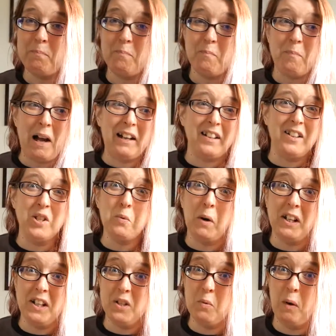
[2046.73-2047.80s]
back in
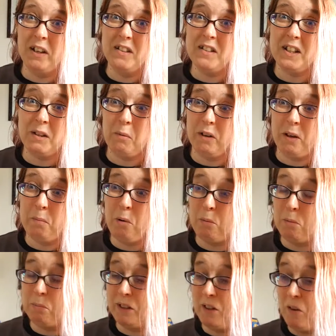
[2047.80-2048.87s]
2020 when I
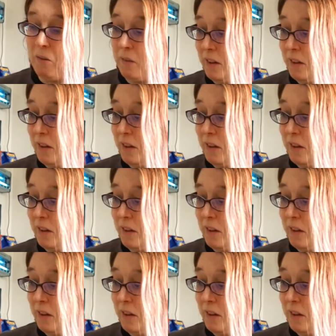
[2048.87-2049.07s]
probably got